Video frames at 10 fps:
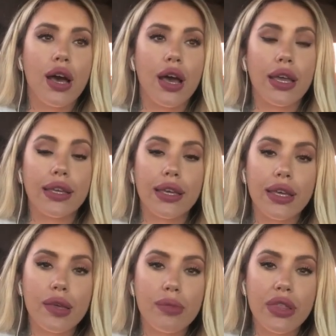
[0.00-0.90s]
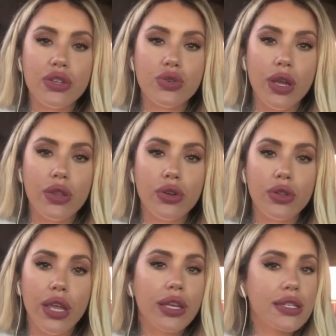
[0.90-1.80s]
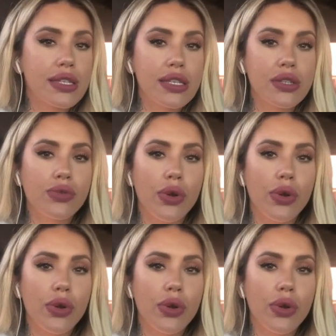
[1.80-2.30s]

and get him in the trailer like a seasoned